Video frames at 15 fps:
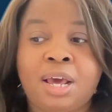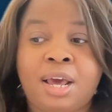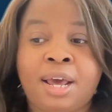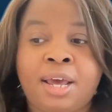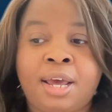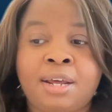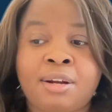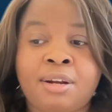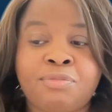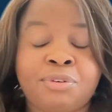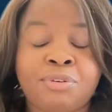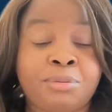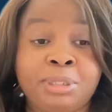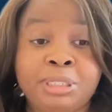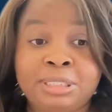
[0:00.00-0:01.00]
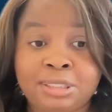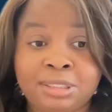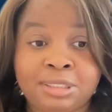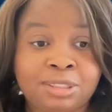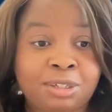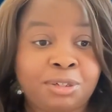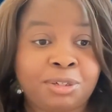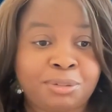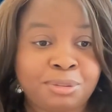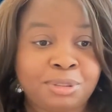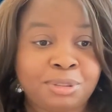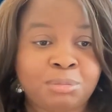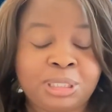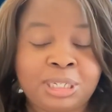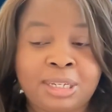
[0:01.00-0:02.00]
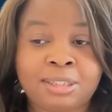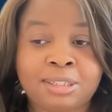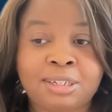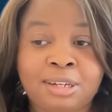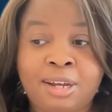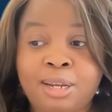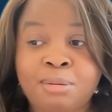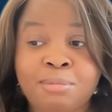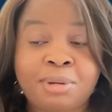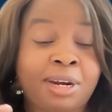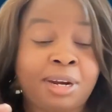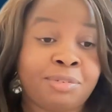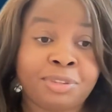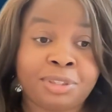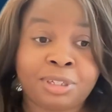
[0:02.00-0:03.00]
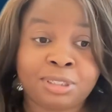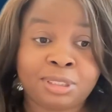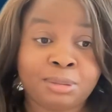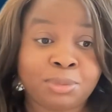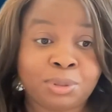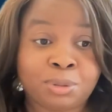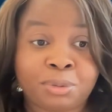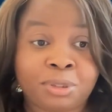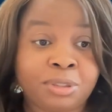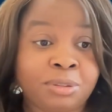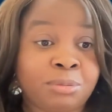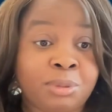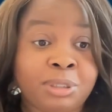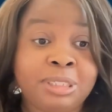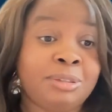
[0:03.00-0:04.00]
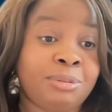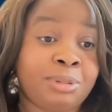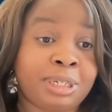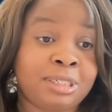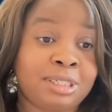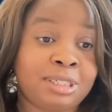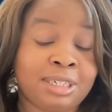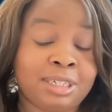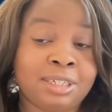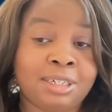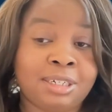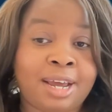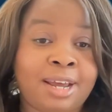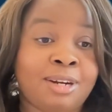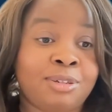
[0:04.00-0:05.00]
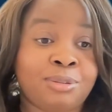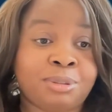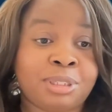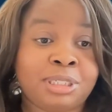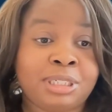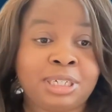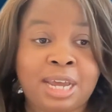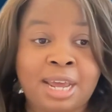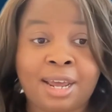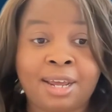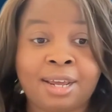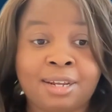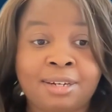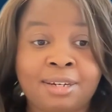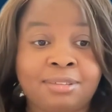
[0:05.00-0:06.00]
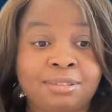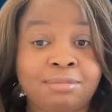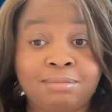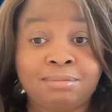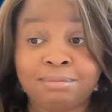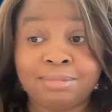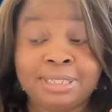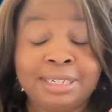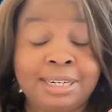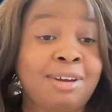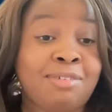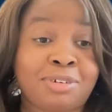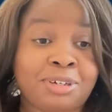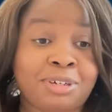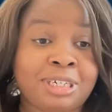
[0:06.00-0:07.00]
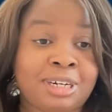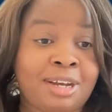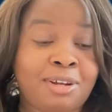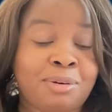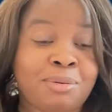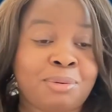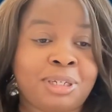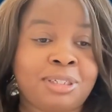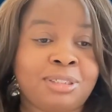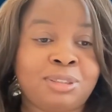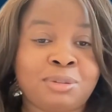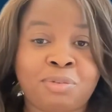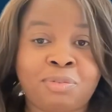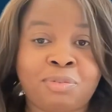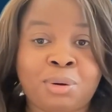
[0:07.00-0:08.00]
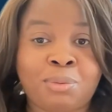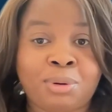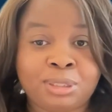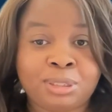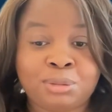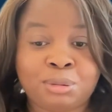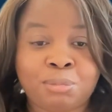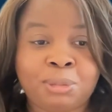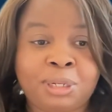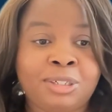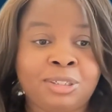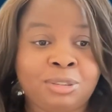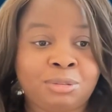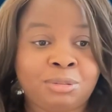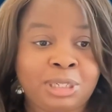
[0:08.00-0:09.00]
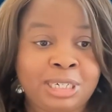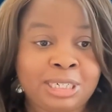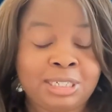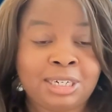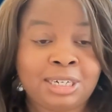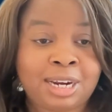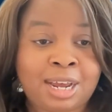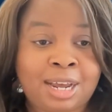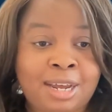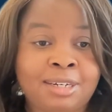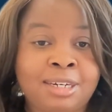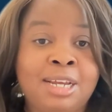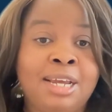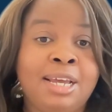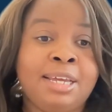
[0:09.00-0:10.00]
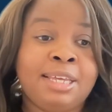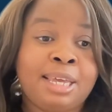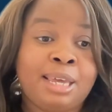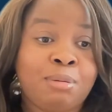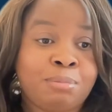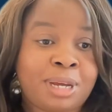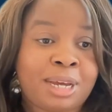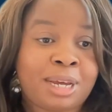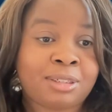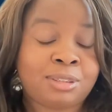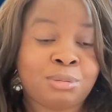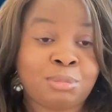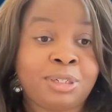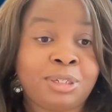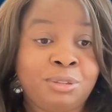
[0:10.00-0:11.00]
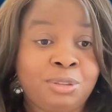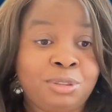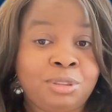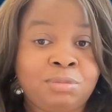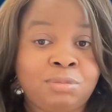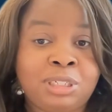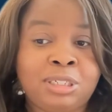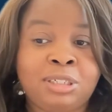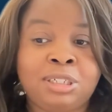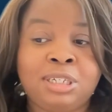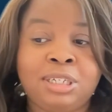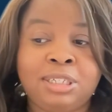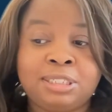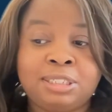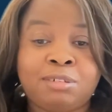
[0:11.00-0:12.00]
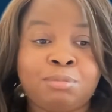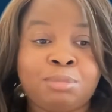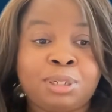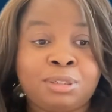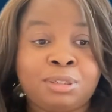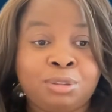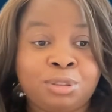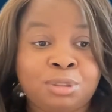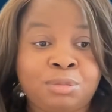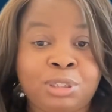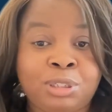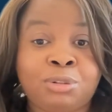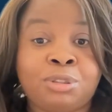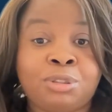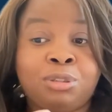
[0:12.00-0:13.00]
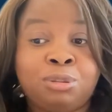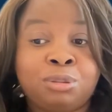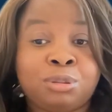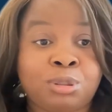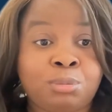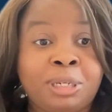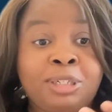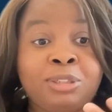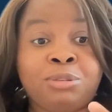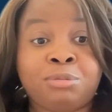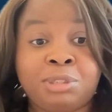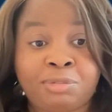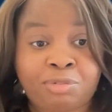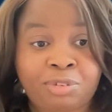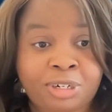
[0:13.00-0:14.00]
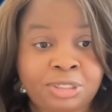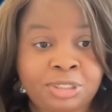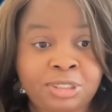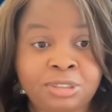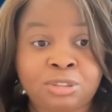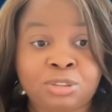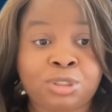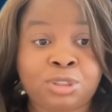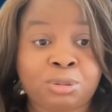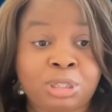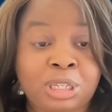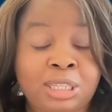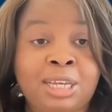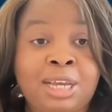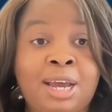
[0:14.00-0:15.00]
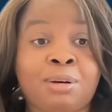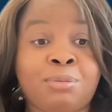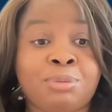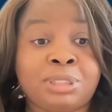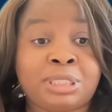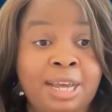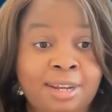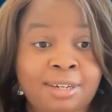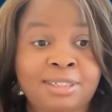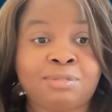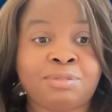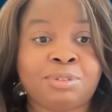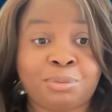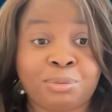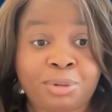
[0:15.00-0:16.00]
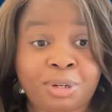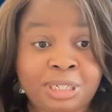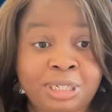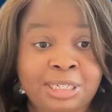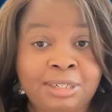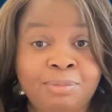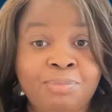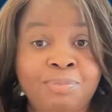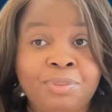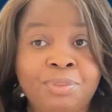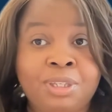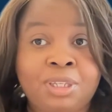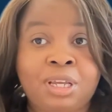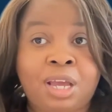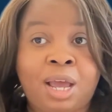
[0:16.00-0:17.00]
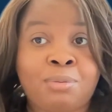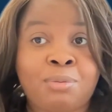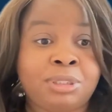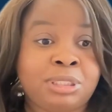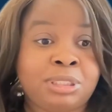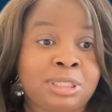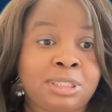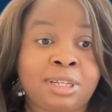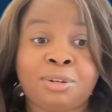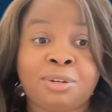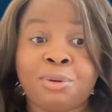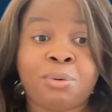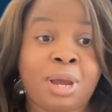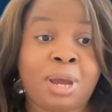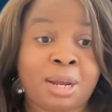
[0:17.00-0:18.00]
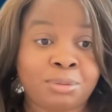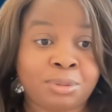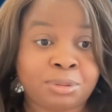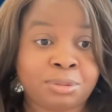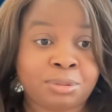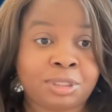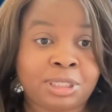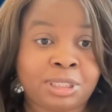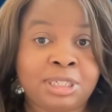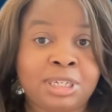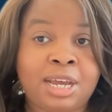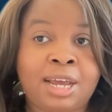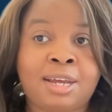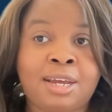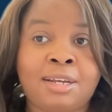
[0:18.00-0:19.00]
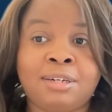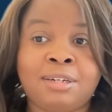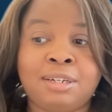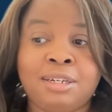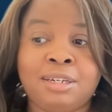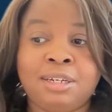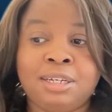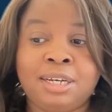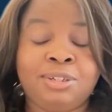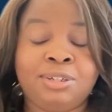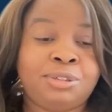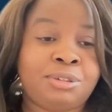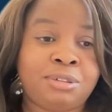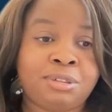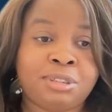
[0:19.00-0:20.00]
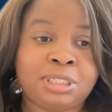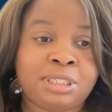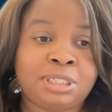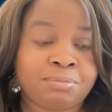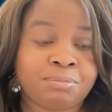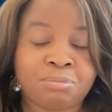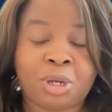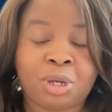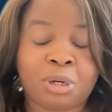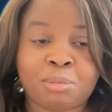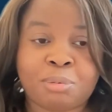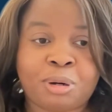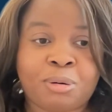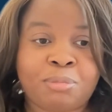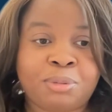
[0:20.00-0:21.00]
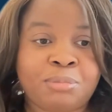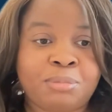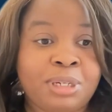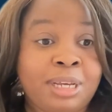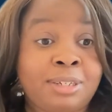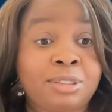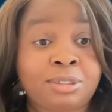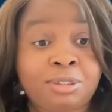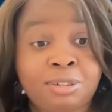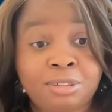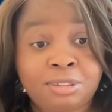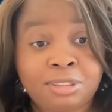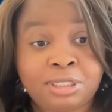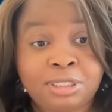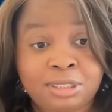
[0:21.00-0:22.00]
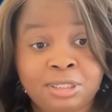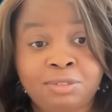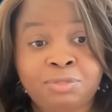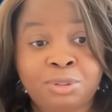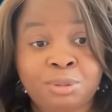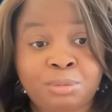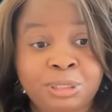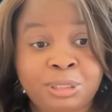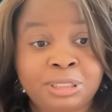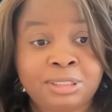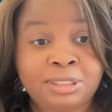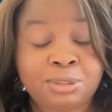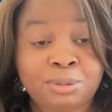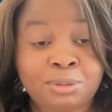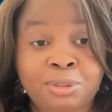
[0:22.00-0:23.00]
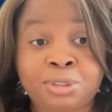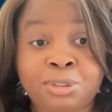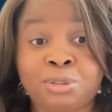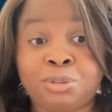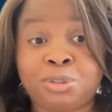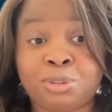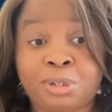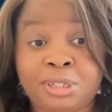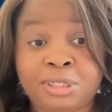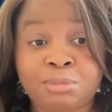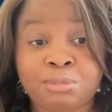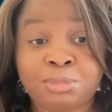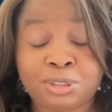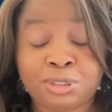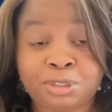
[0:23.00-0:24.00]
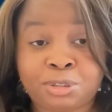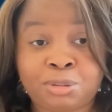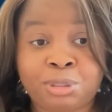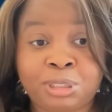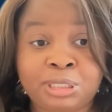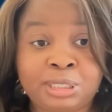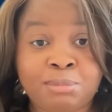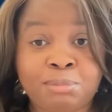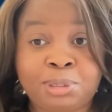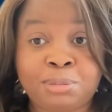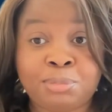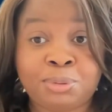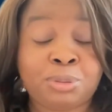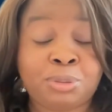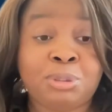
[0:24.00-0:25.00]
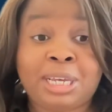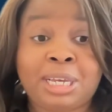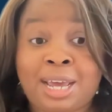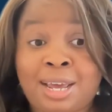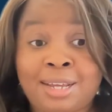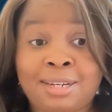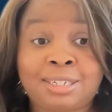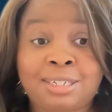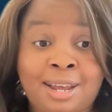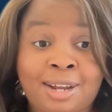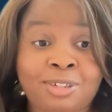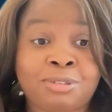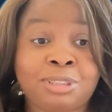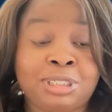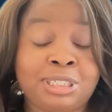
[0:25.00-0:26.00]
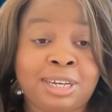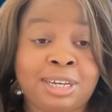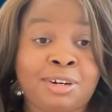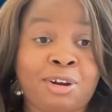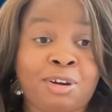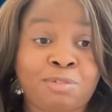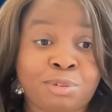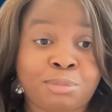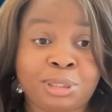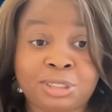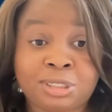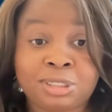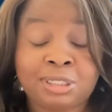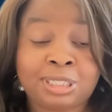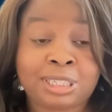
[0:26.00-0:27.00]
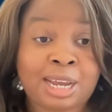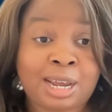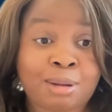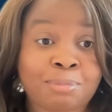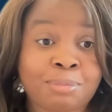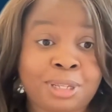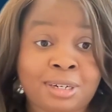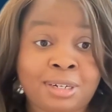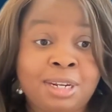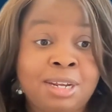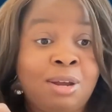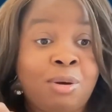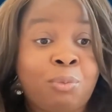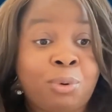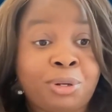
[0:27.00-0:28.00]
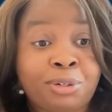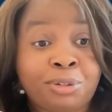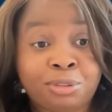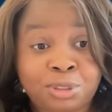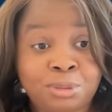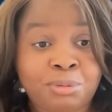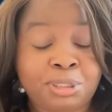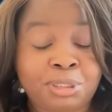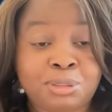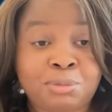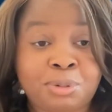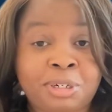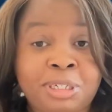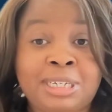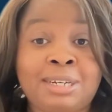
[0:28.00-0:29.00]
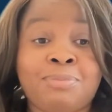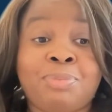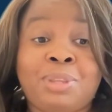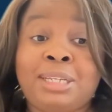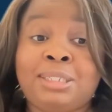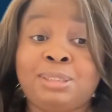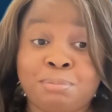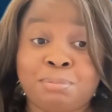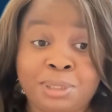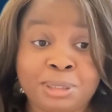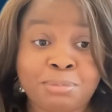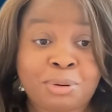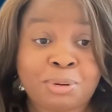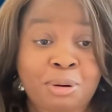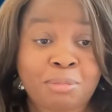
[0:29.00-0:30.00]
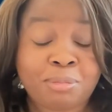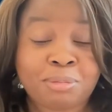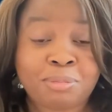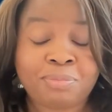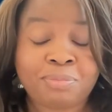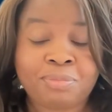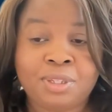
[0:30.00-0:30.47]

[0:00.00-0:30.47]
And for reasons unknown to me at the time, everything seemed to work really great in Android and never in iOS. So if I went to a page, created an ad, came back to my newsfeed, instead of my newsfeed or the user's page refreshing to show that the ad was active and running, I would see that no ad was running. And internally, not a problem. Externally, if you're a business owner and you're trying to make sure you're reaching people and you can't actually get confirmation in the app that what you're doing is working, that's a big problem.